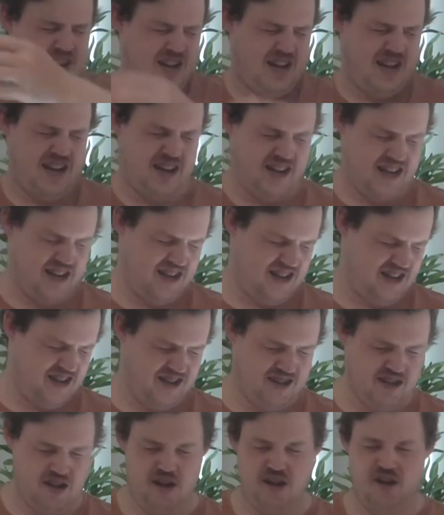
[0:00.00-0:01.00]

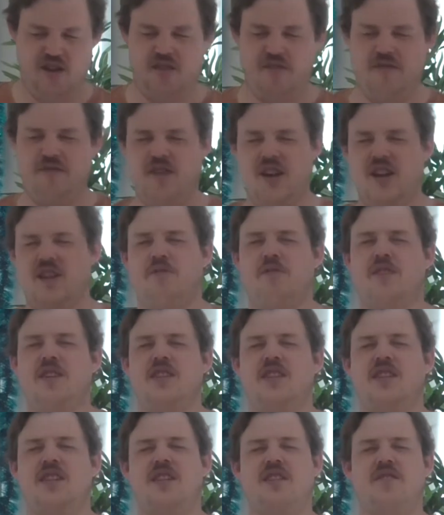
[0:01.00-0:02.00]
find where he
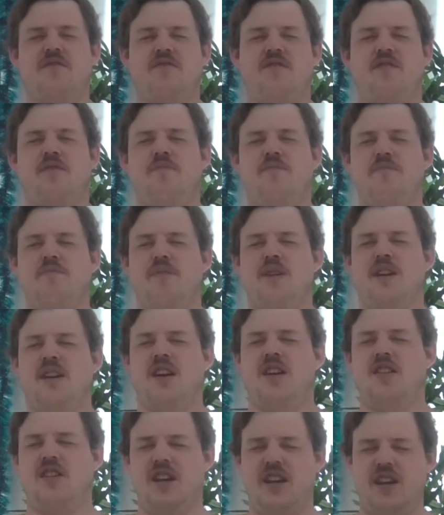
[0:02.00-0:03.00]
sent it from, but
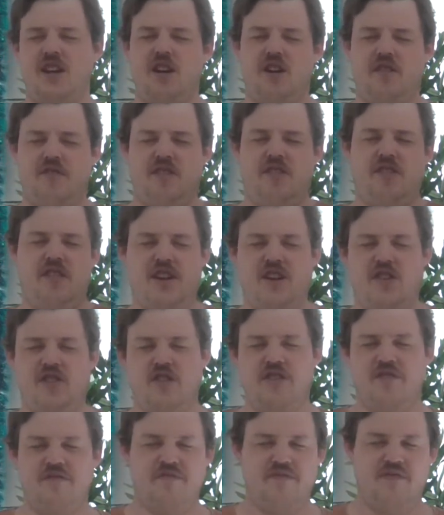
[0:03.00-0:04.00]
I'll let you know if they're any
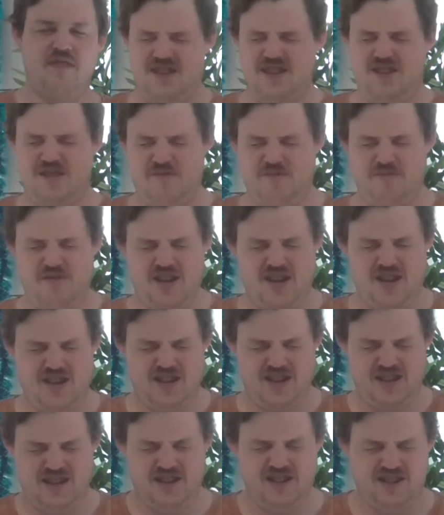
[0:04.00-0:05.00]
good. All
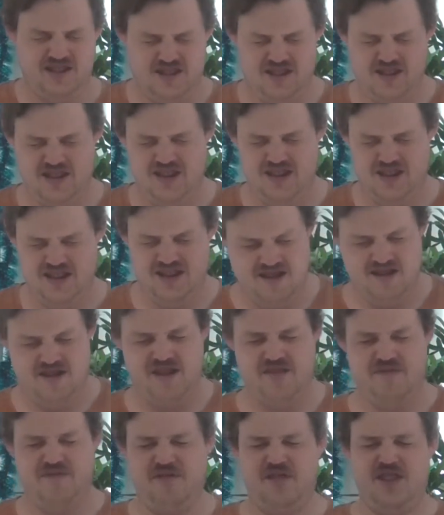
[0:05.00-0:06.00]
right,
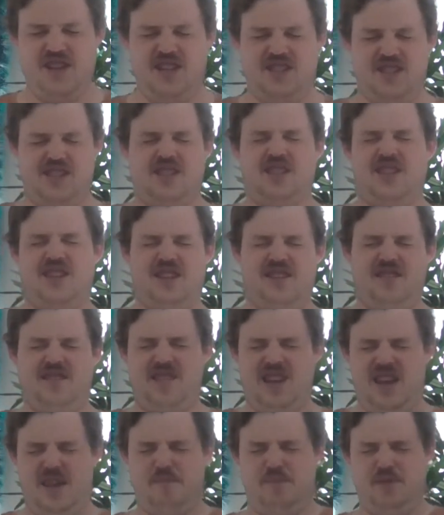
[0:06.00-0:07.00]
well, that's the
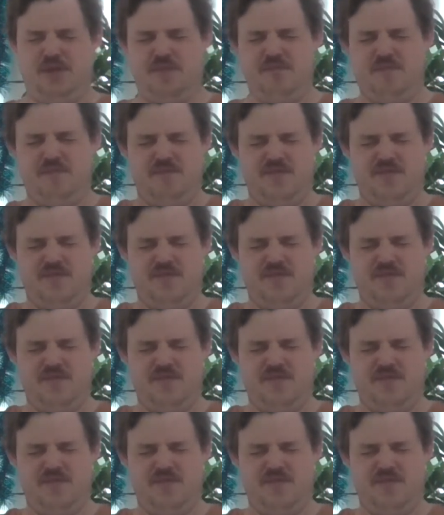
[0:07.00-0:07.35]
emblem